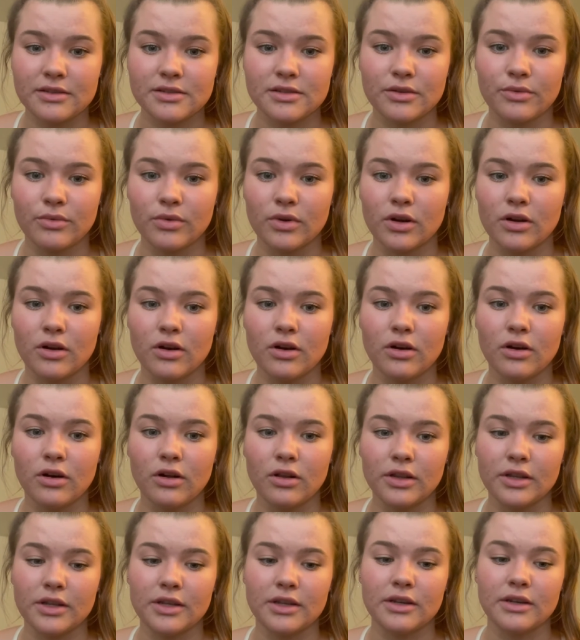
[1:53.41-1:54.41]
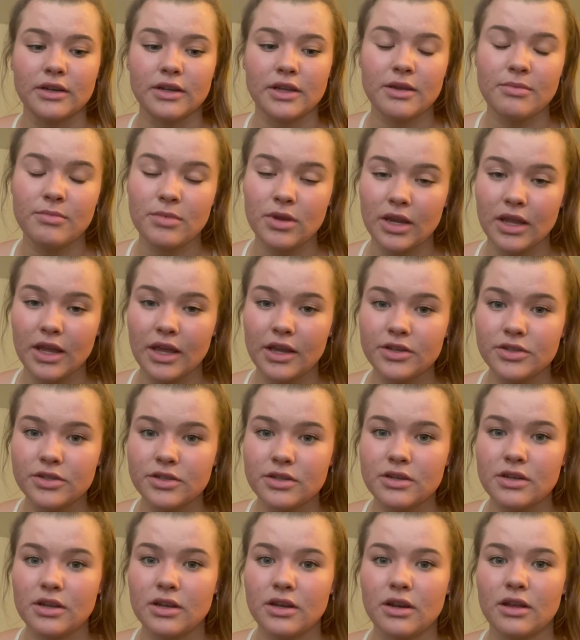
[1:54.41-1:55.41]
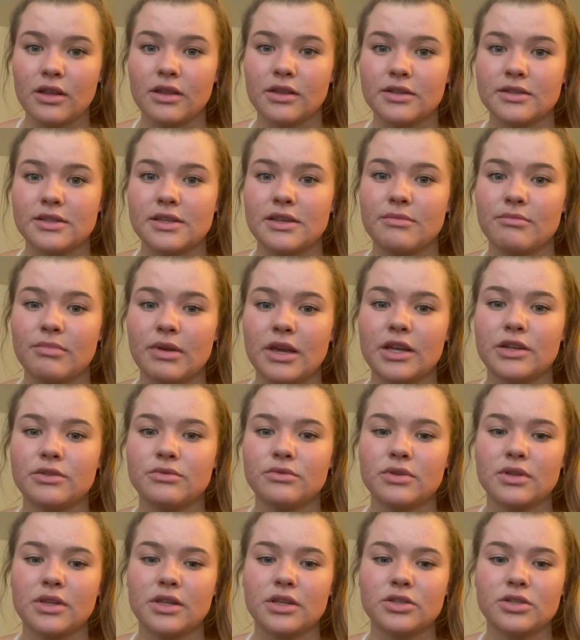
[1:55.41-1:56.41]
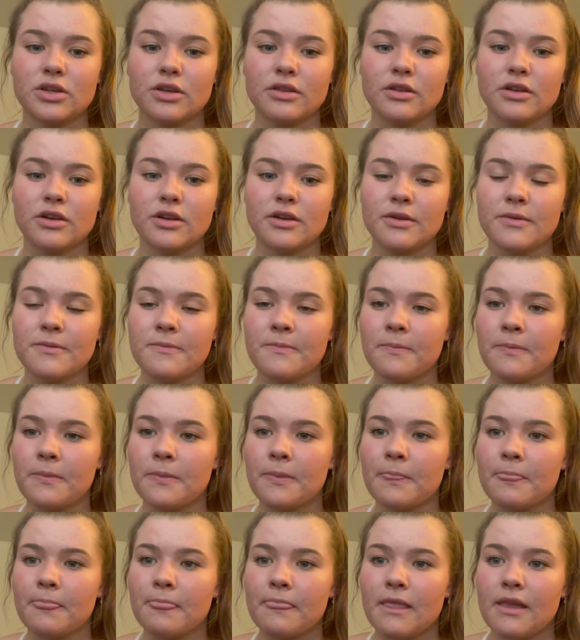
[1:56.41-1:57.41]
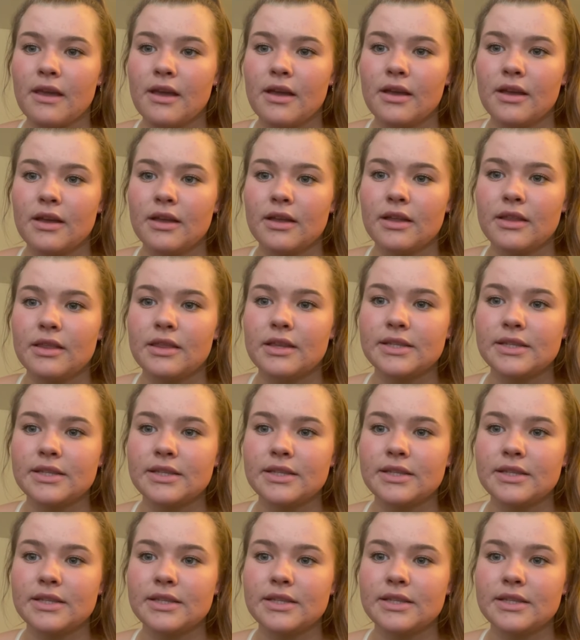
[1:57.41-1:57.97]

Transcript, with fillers: So we're all in communication and on the same page with each other.